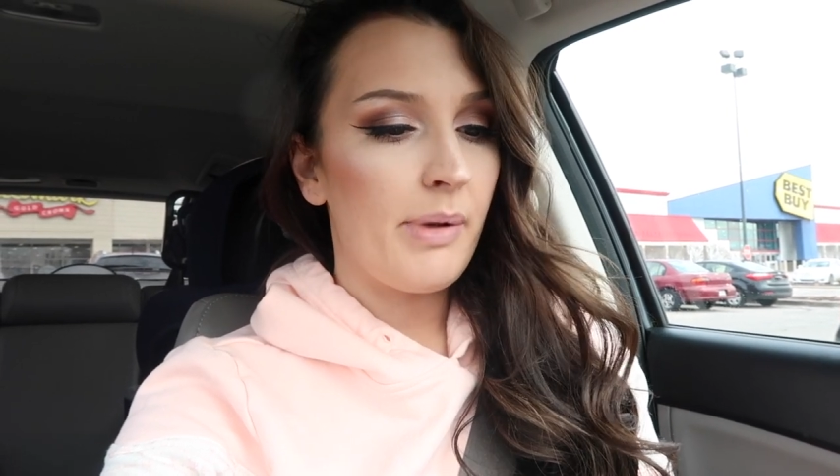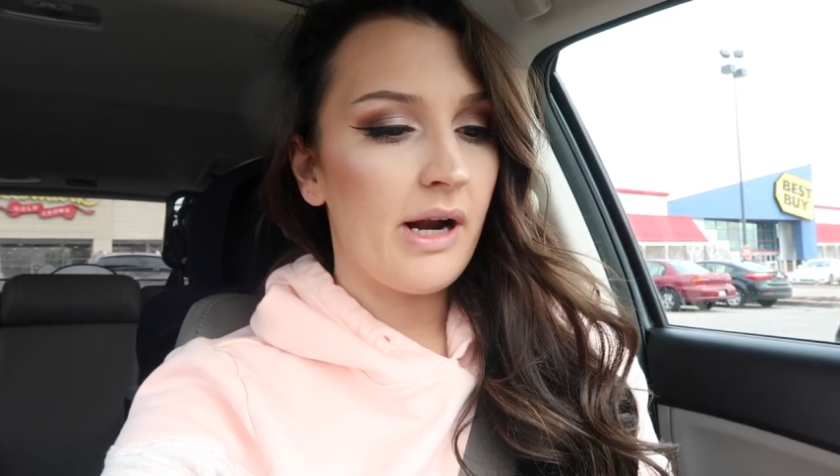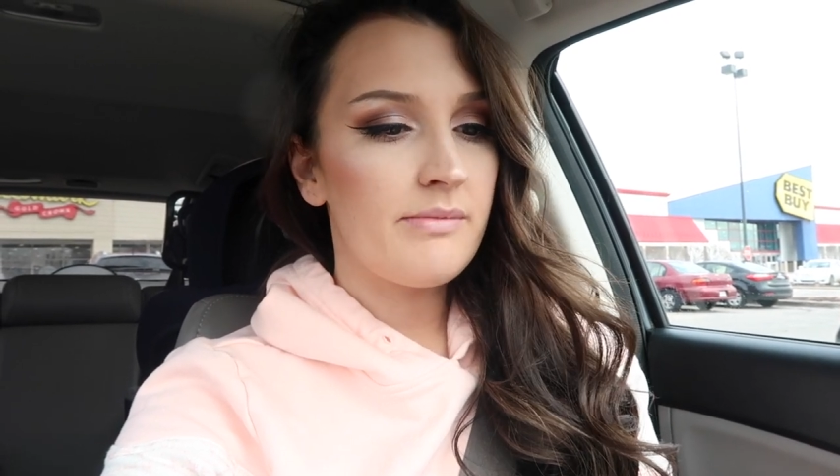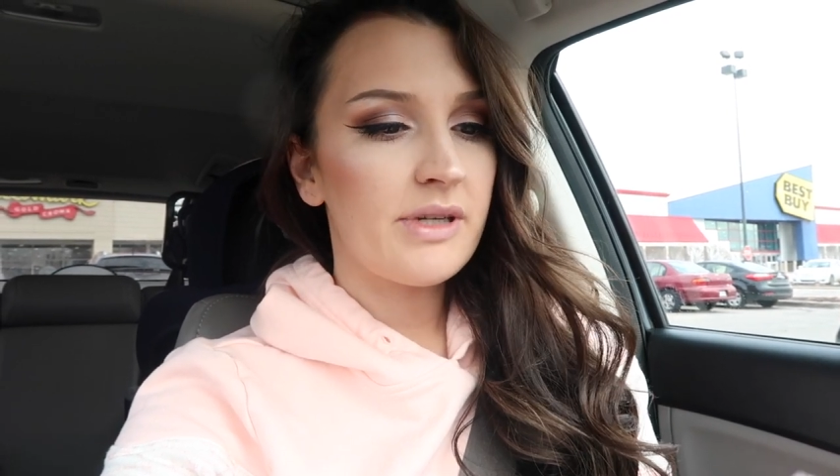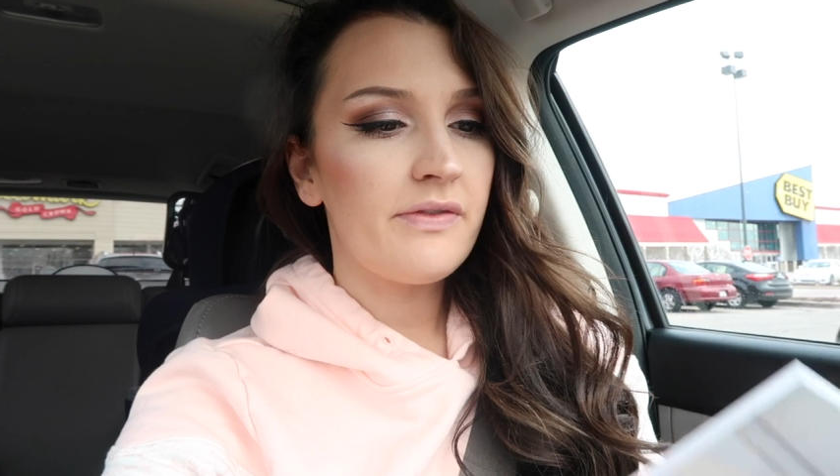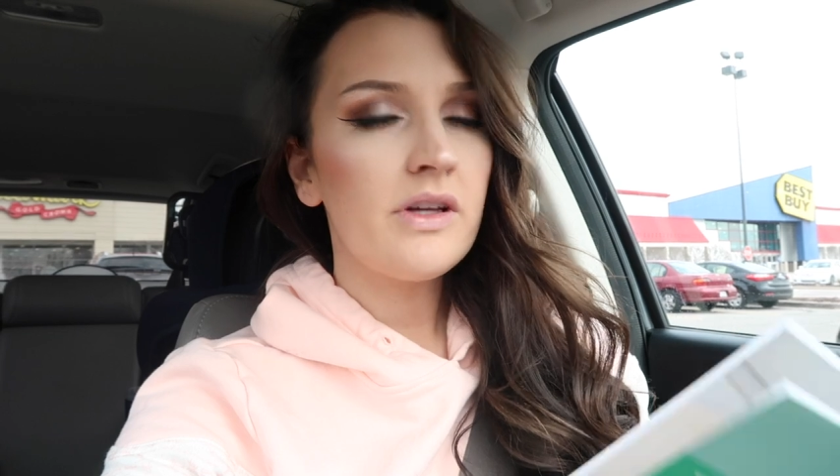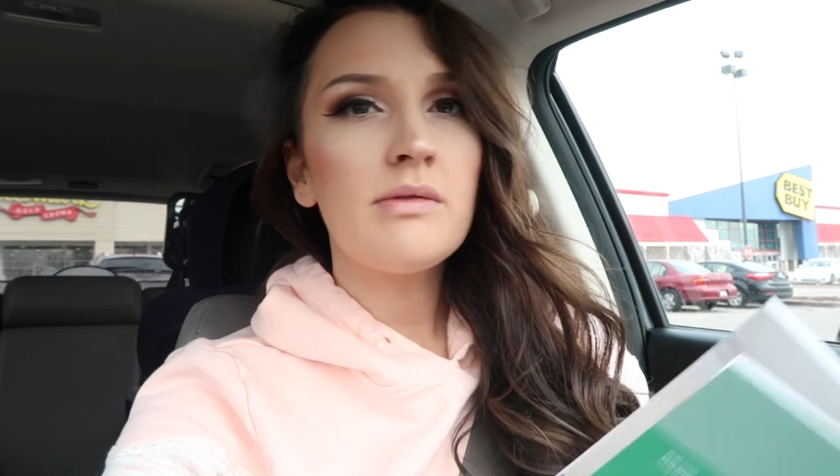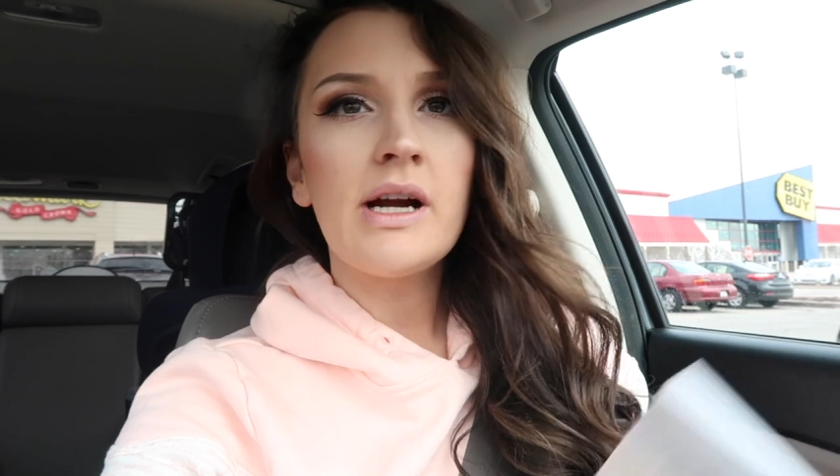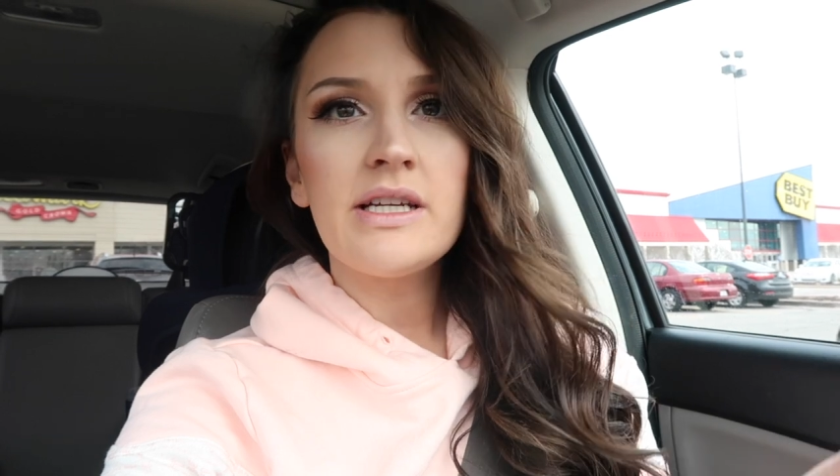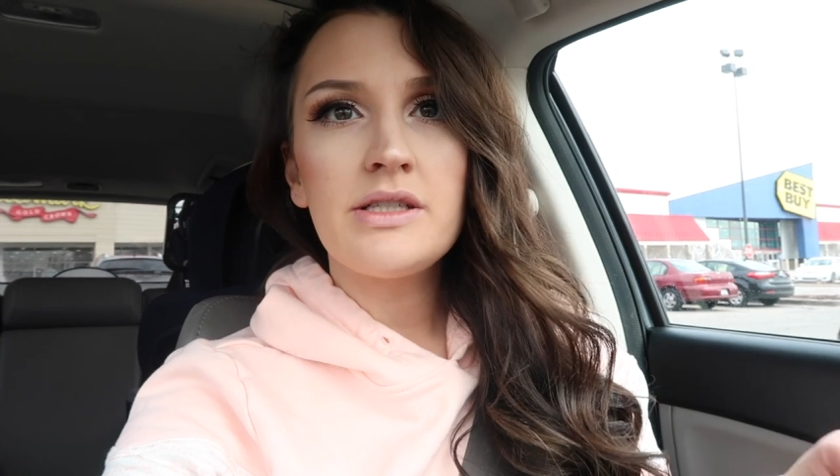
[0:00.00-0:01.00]
but I'm definitely
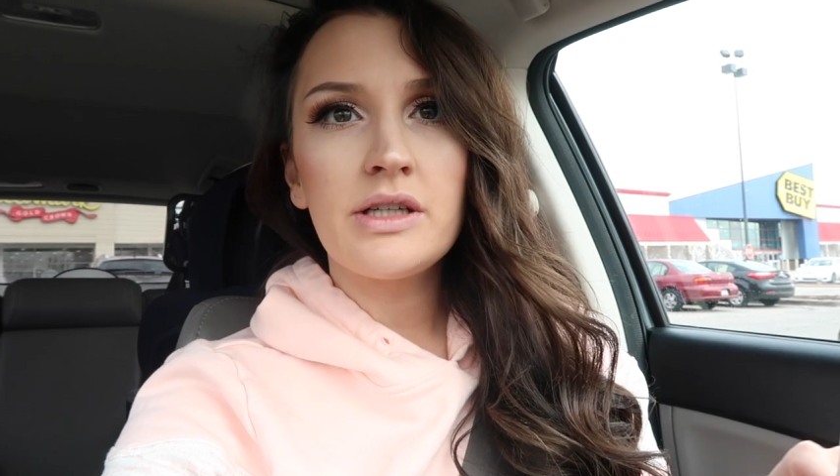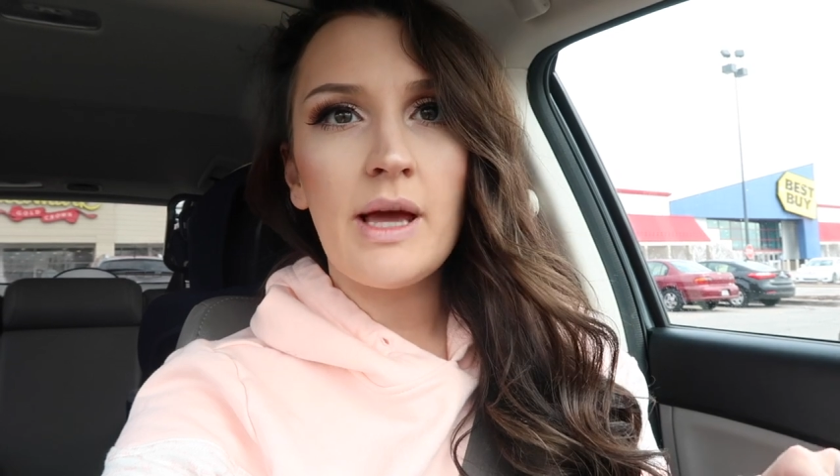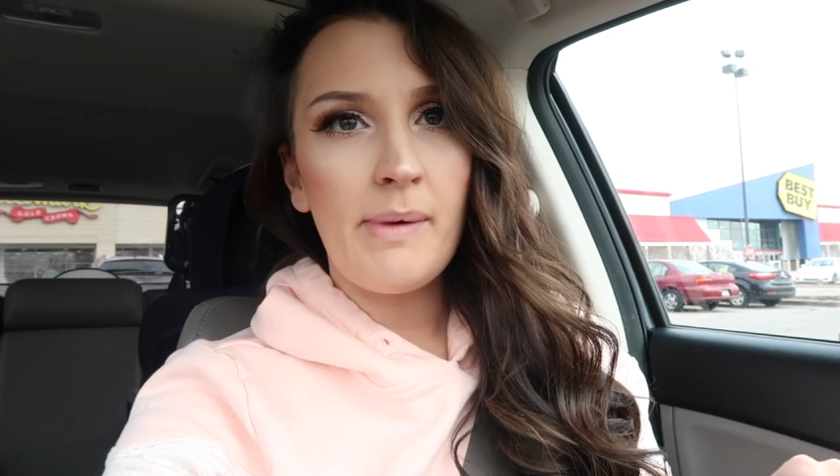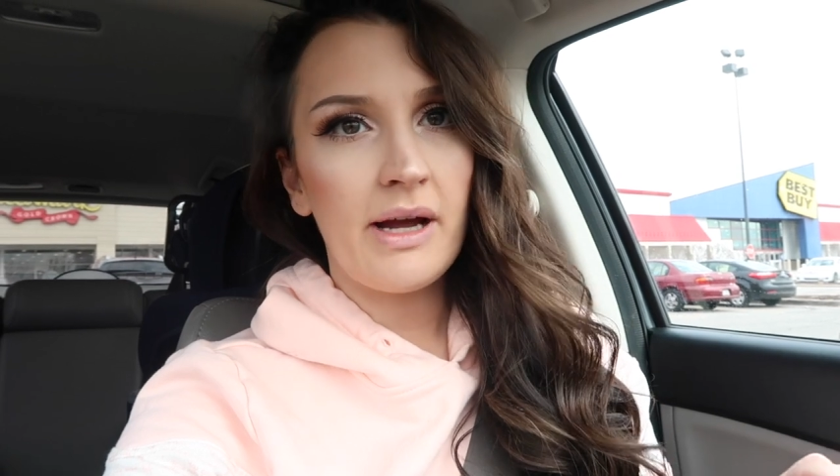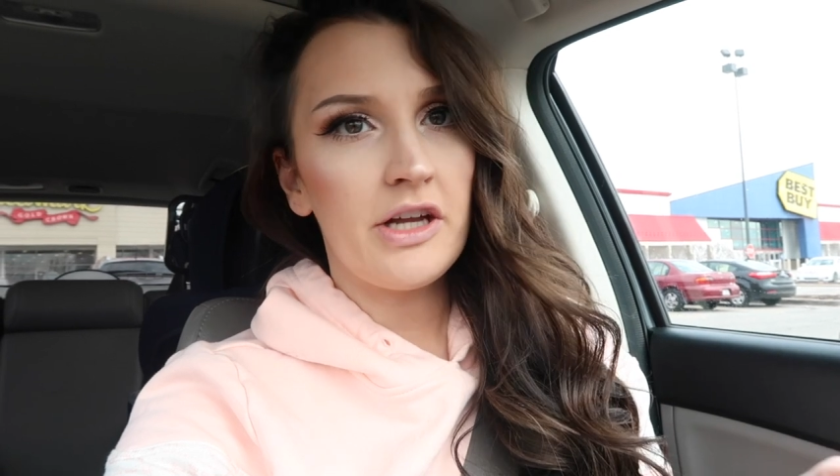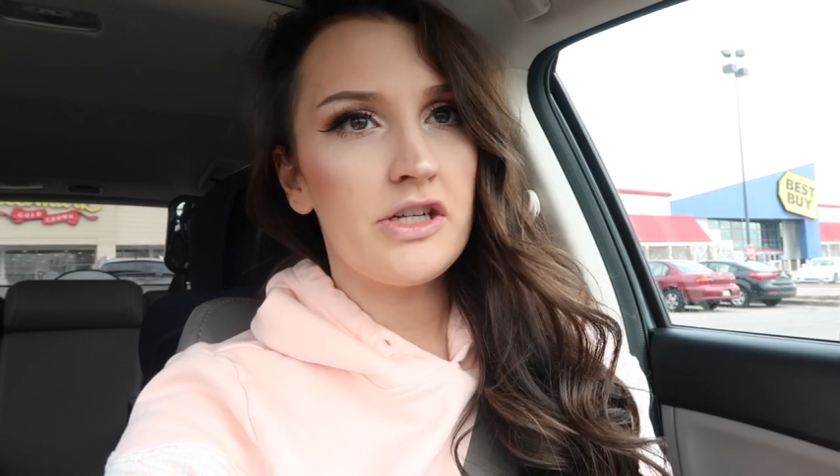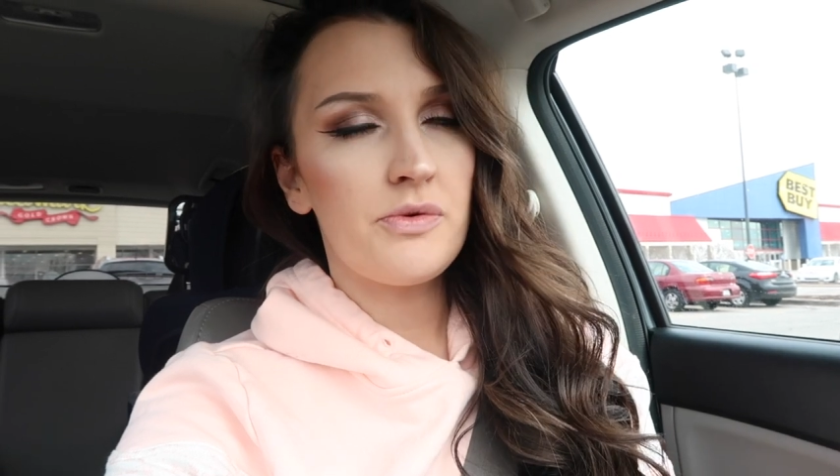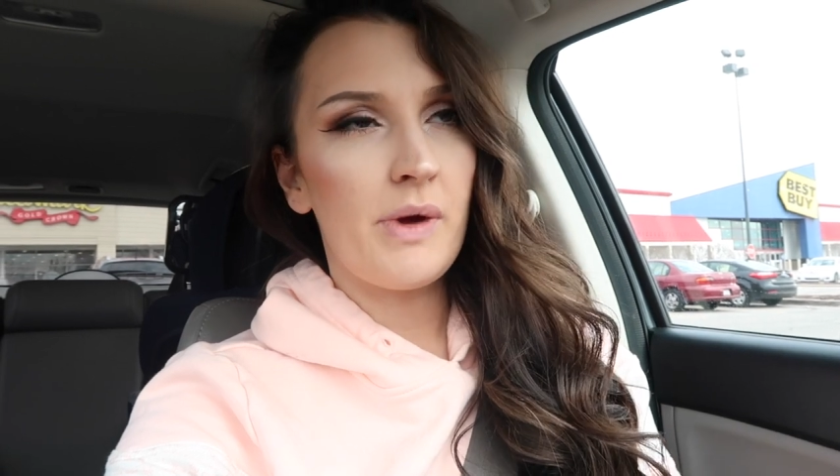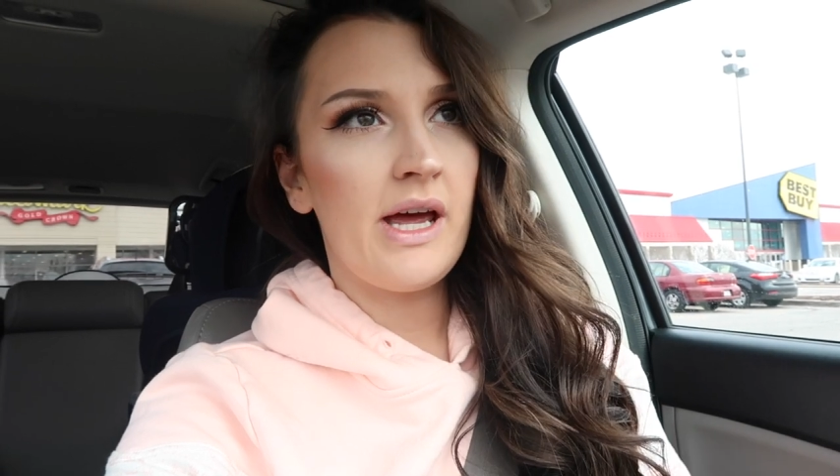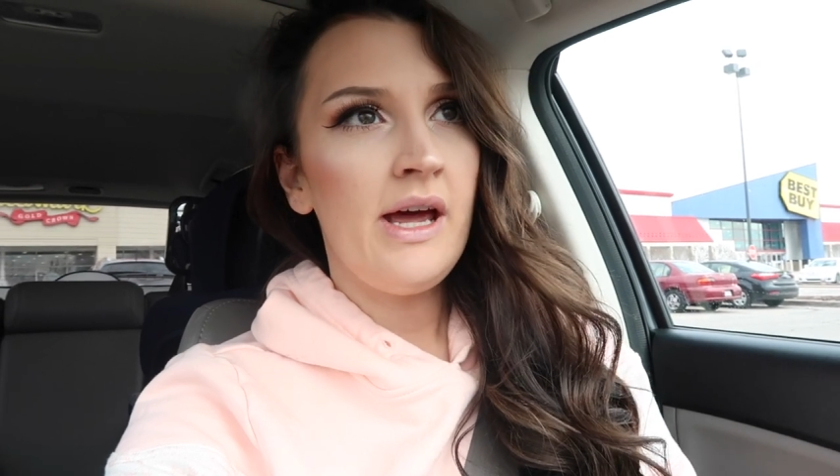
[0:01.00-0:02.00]
ready to get back
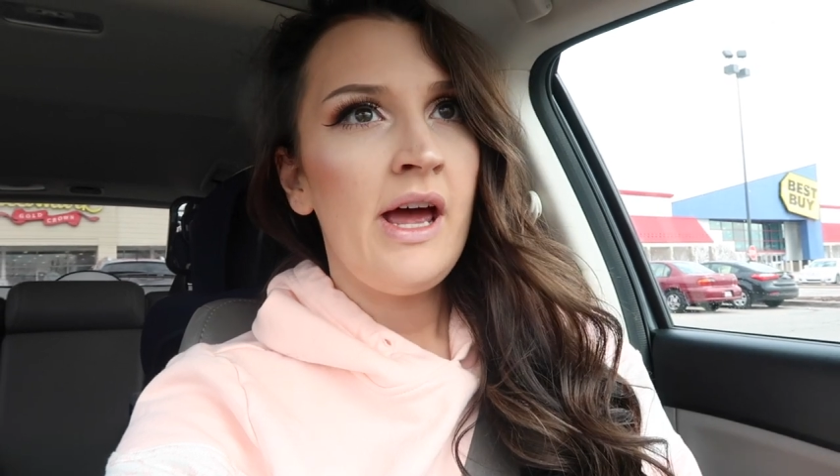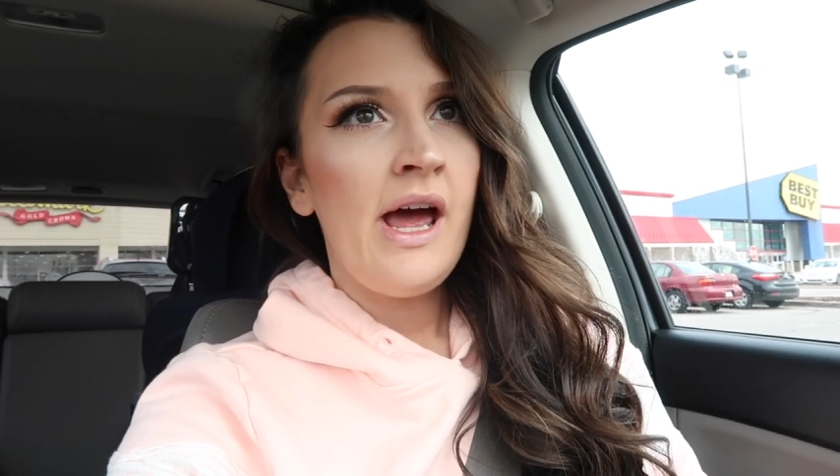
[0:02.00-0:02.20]
into it